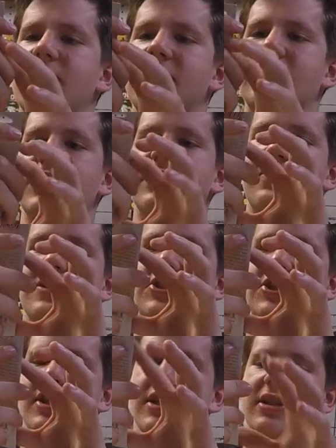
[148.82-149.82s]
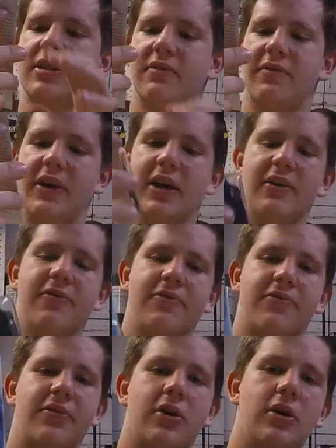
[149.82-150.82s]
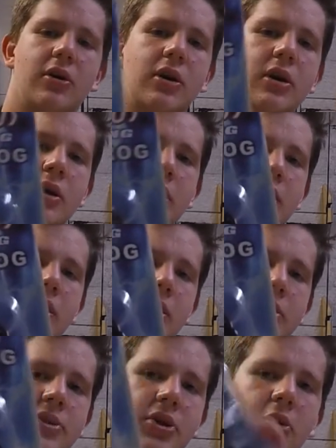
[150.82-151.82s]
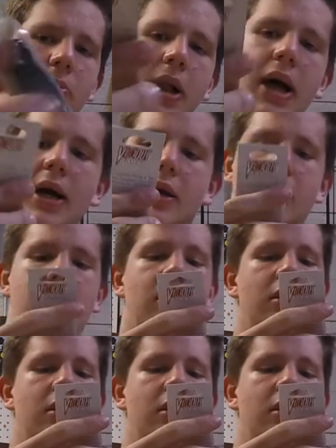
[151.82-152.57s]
It's Vicious Fishing. It's the VF Frog. It's all black.